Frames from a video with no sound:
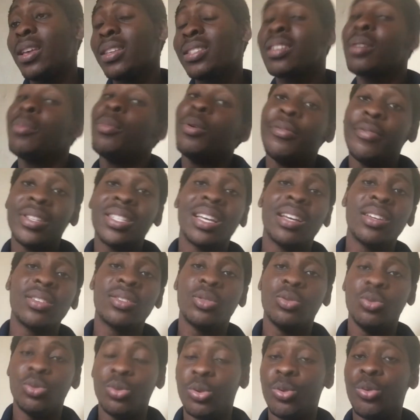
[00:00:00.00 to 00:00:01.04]
of it has to
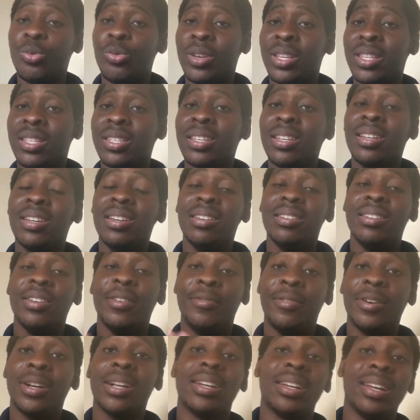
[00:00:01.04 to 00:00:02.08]
do with the
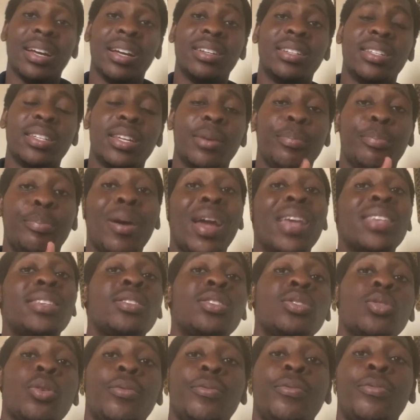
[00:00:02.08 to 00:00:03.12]
fact that prices
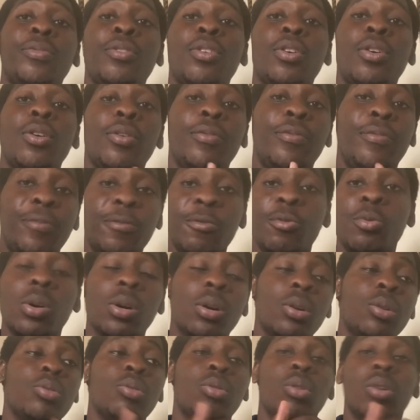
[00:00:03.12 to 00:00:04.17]
of
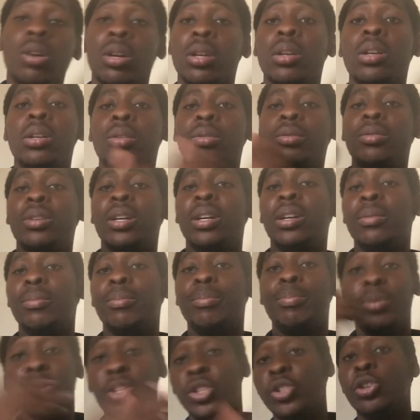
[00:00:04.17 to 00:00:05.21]
fuel, oil, and
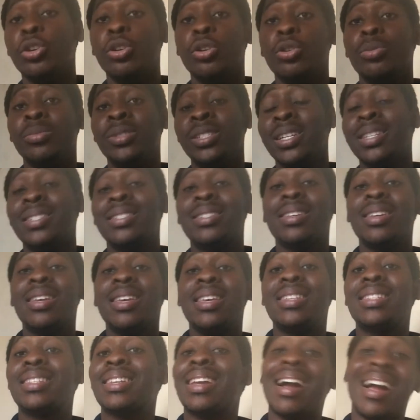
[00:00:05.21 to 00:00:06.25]
petroleum just
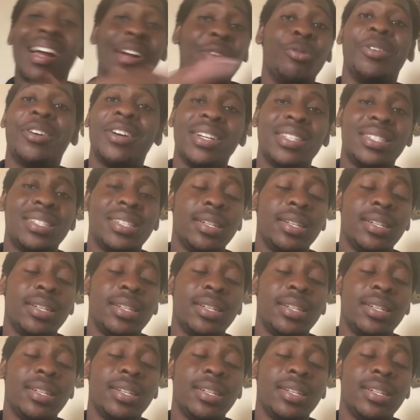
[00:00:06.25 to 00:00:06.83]
skyrocketed